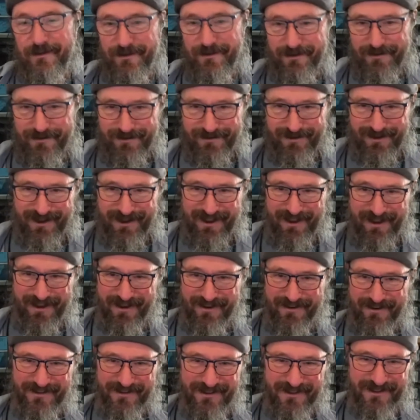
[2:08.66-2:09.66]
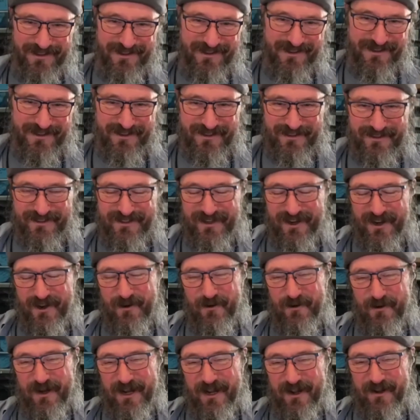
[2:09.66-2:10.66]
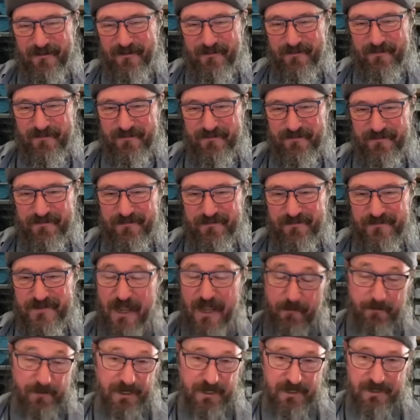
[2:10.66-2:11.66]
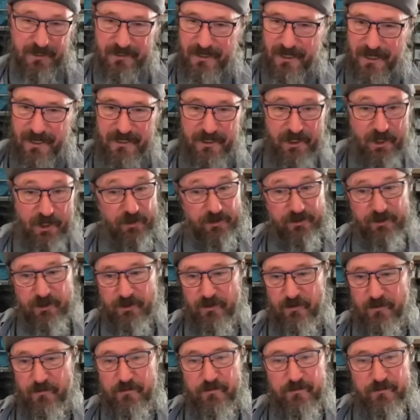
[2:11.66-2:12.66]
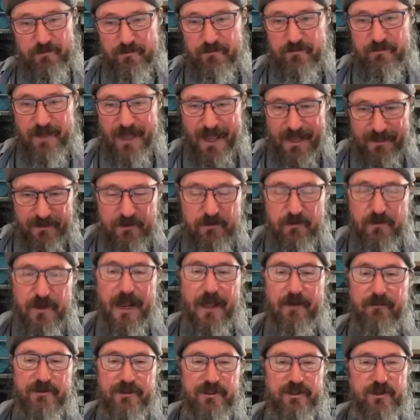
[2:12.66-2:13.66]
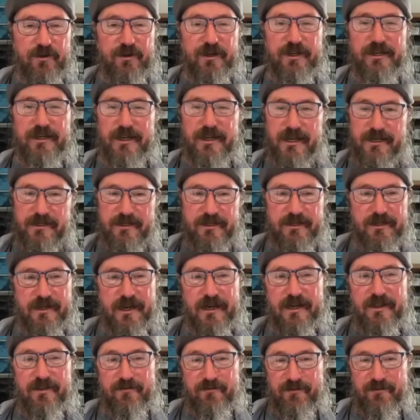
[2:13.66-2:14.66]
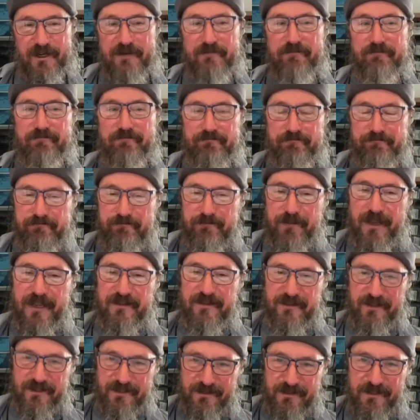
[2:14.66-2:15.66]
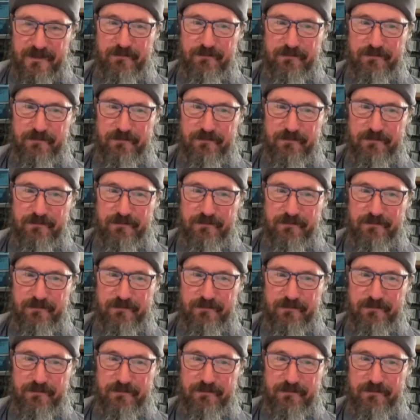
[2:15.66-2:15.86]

Yeah. So, yeah, but, you know, so that's what I was doing in 1993, basically.